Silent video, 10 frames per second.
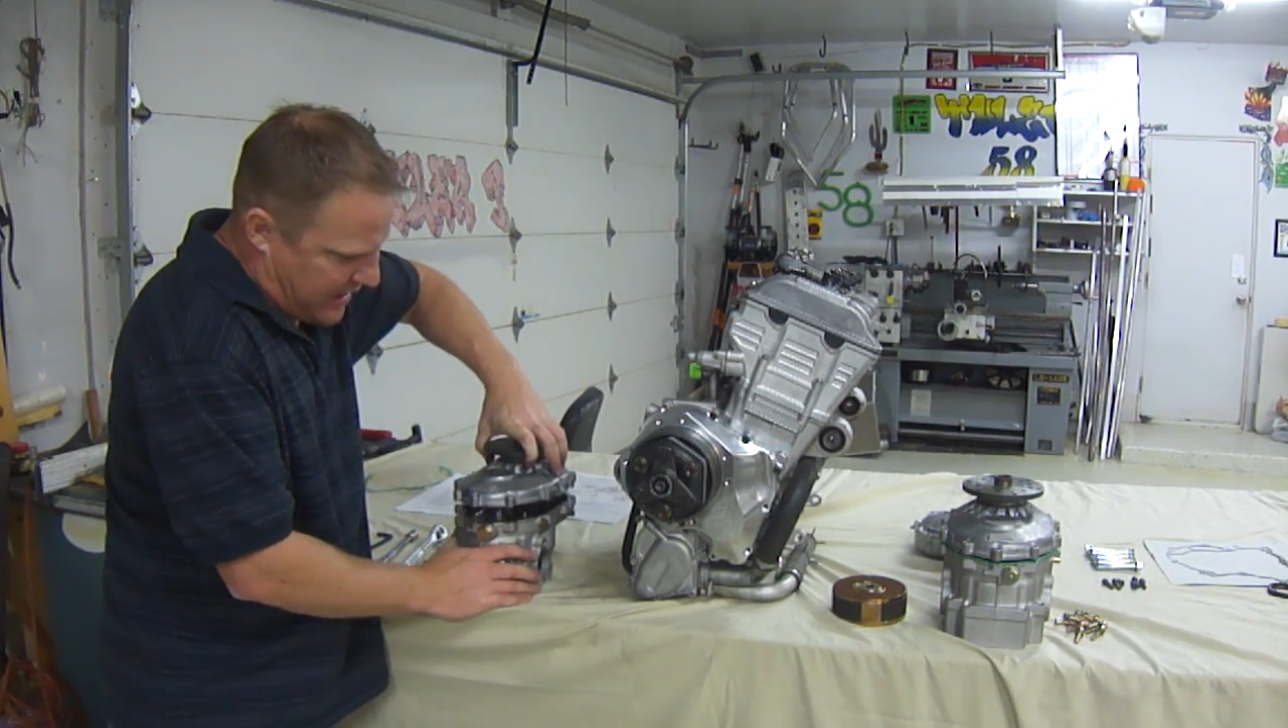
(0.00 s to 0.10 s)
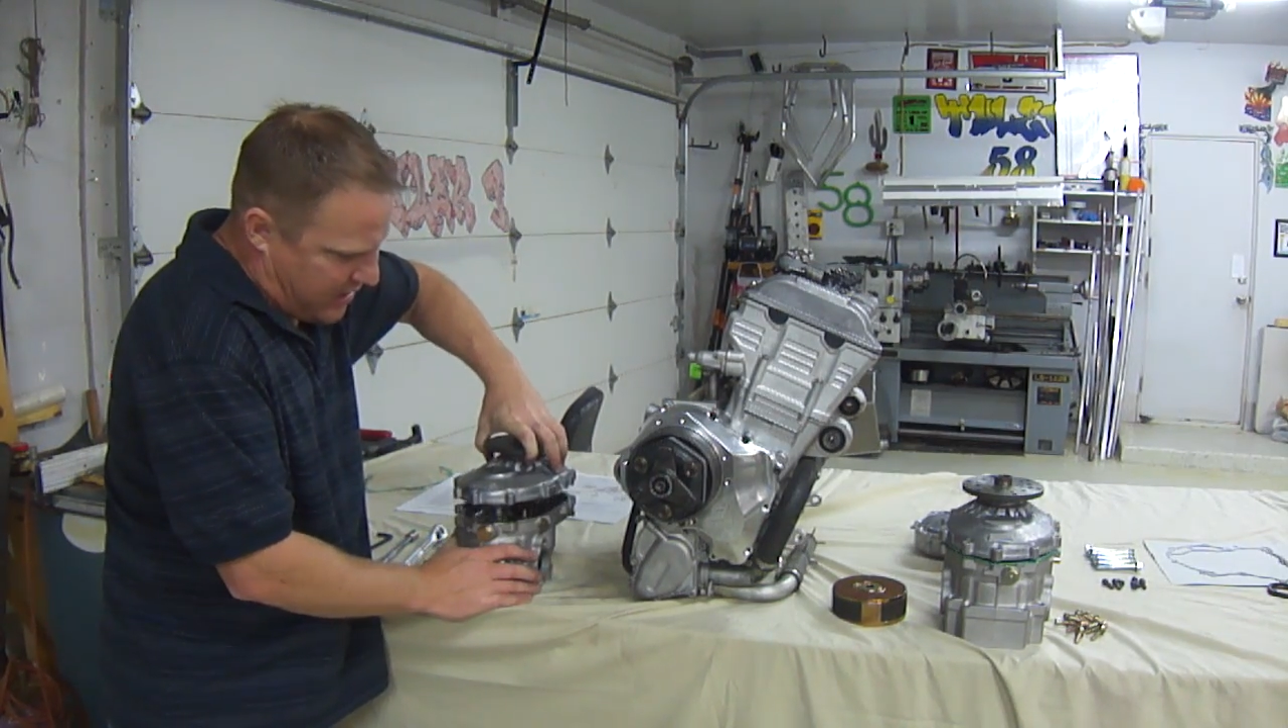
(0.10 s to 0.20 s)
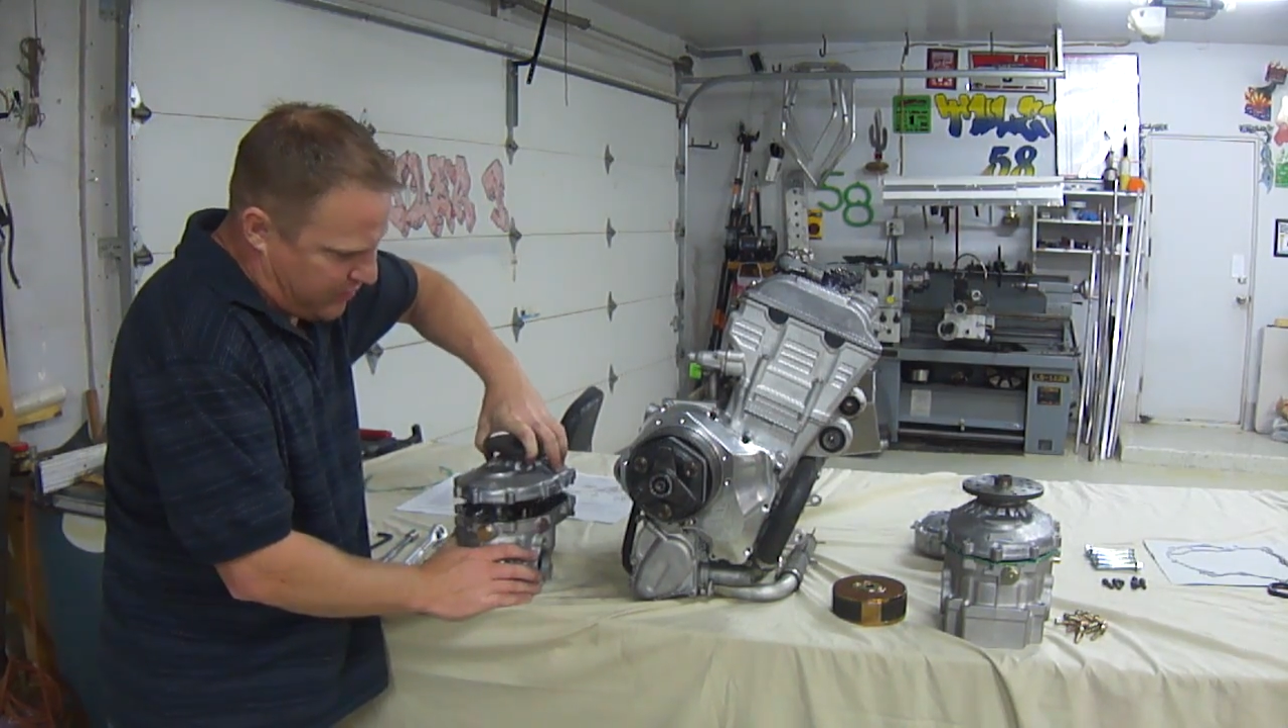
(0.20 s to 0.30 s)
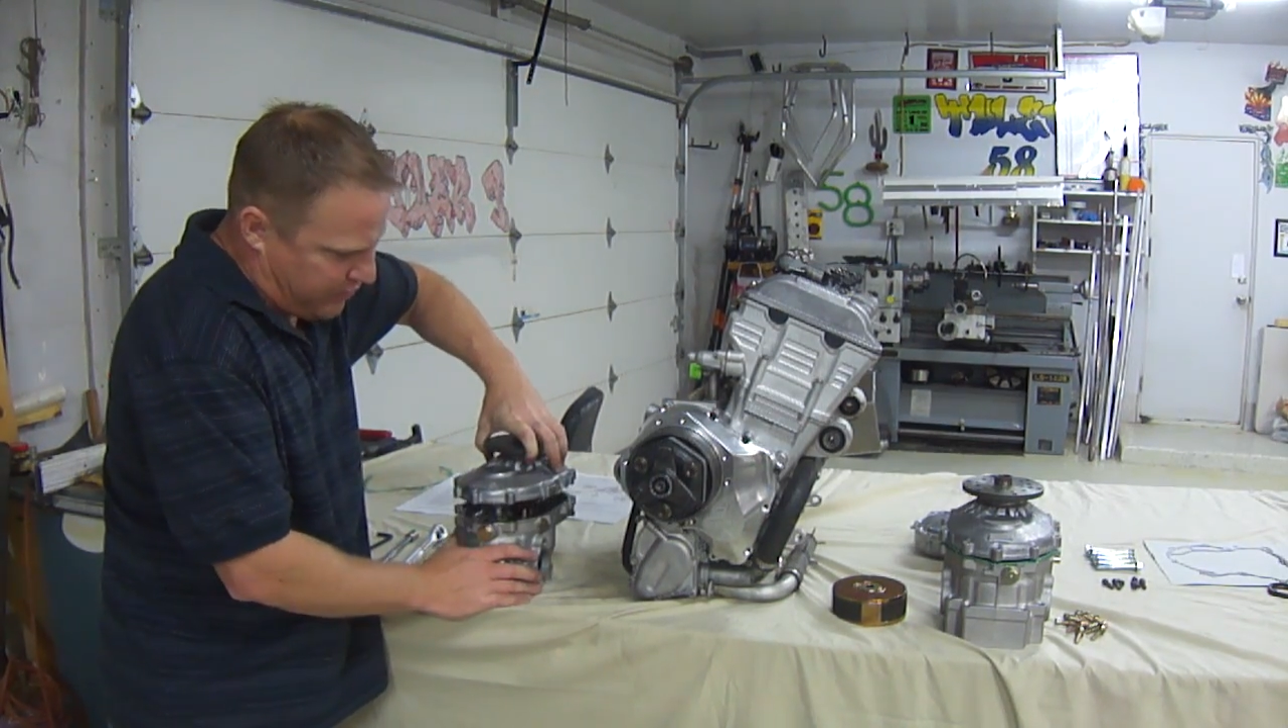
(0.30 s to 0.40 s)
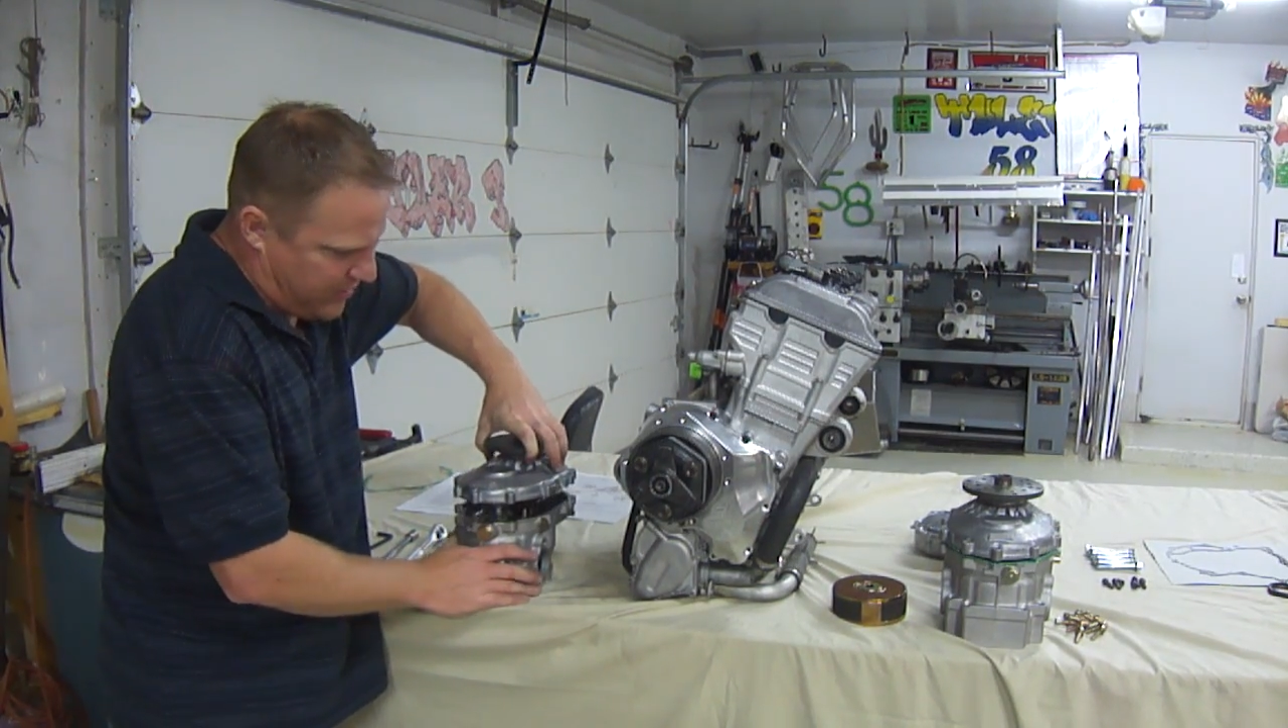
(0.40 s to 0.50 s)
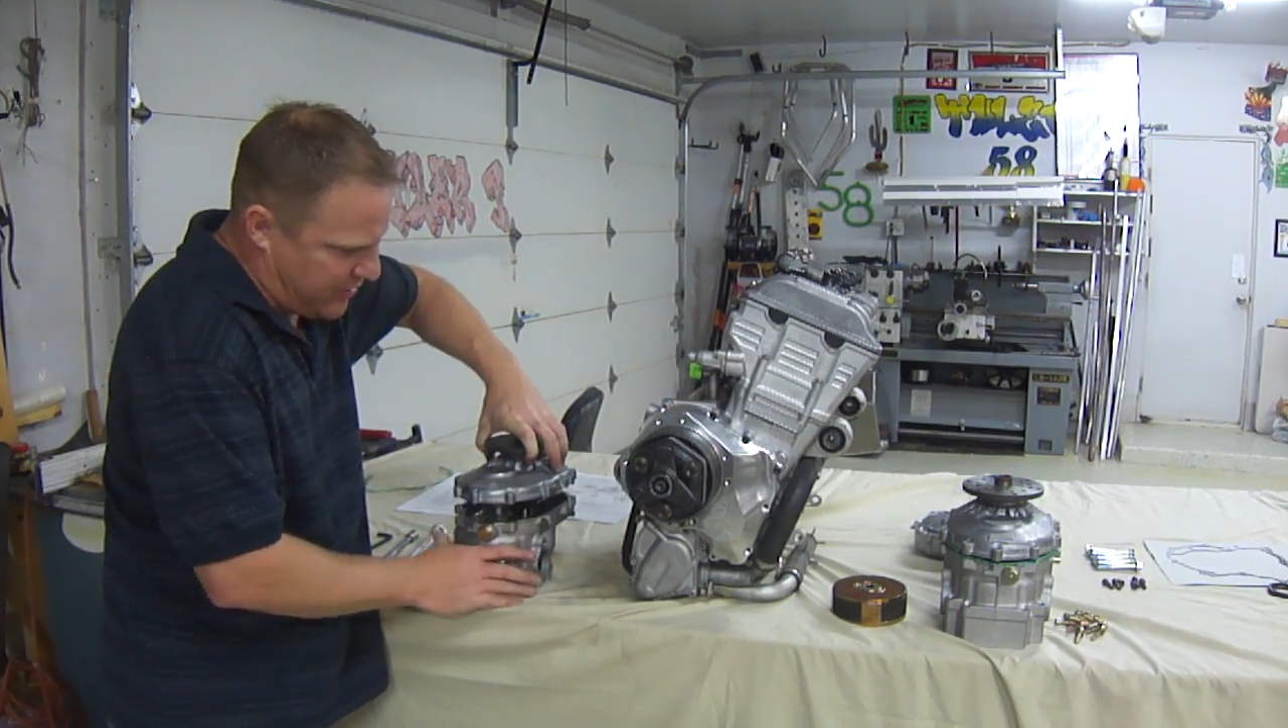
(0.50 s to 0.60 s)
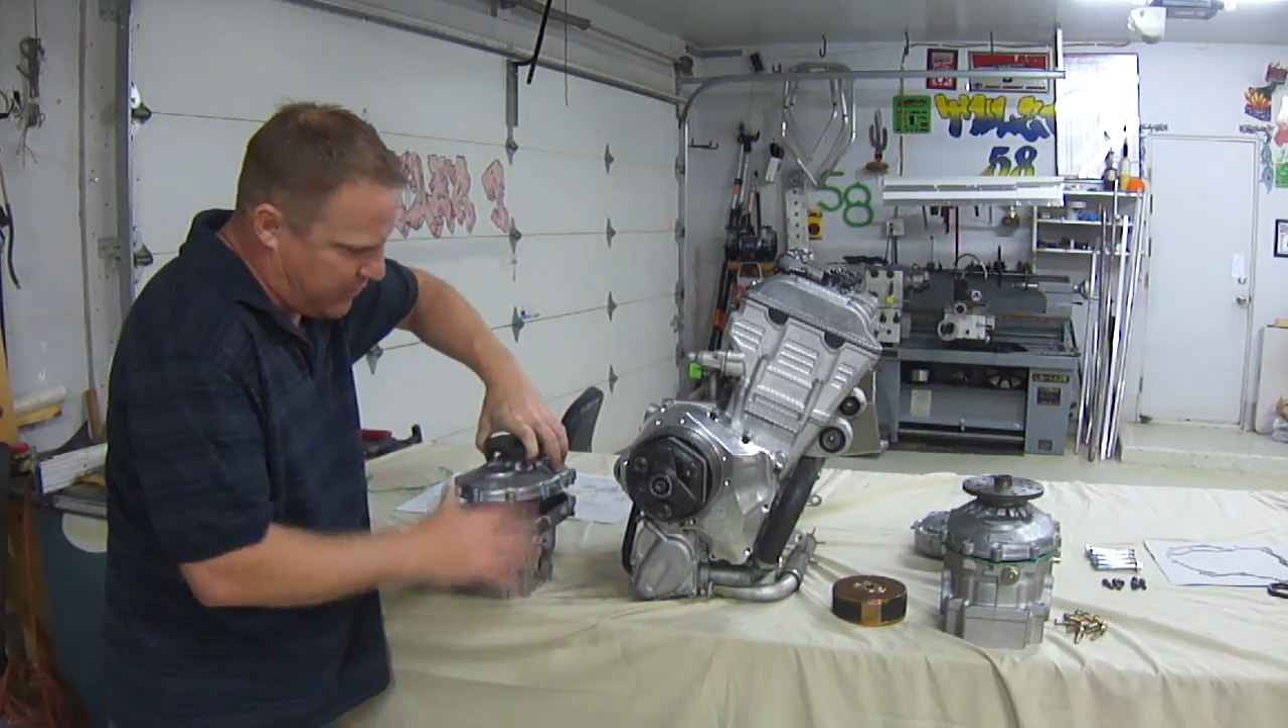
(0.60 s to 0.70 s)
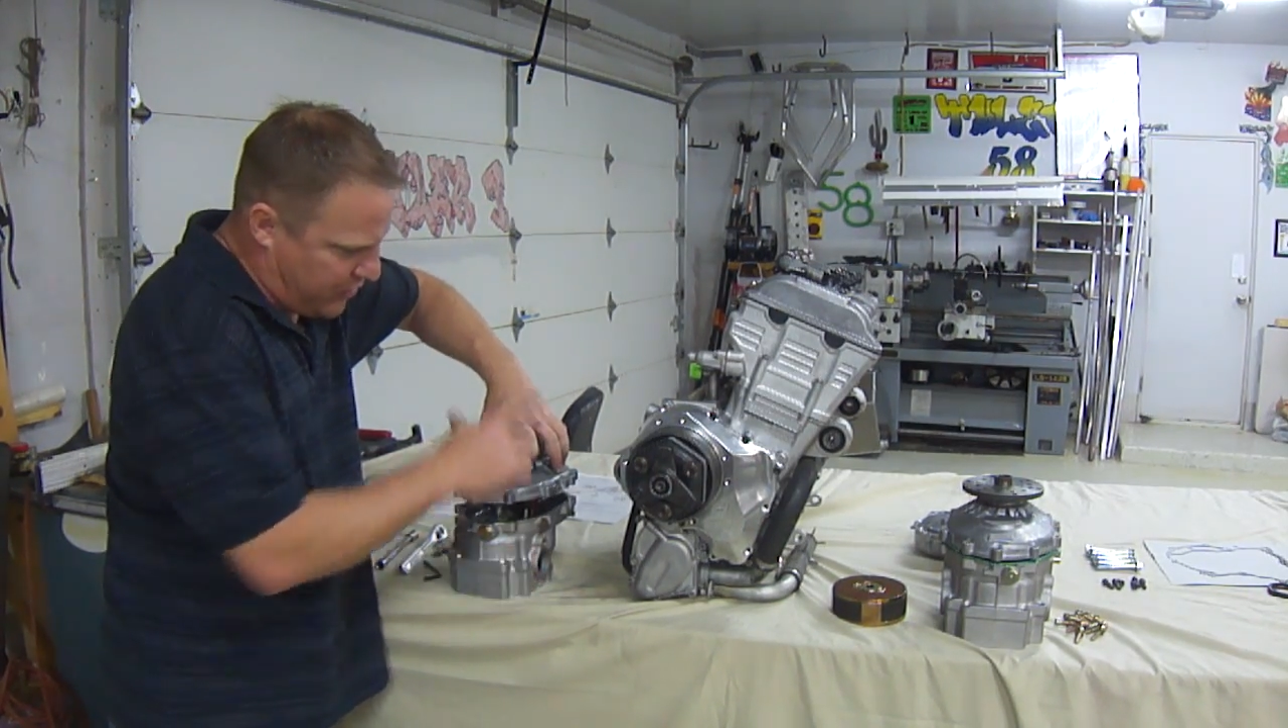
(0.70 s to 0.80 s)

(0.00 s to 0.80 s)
outer perimeter